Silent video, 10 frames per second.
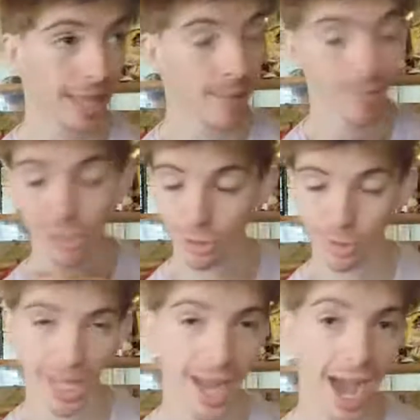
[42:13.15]
That means you
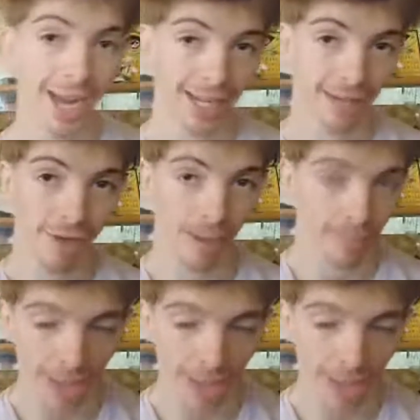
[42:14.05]
cannot give up.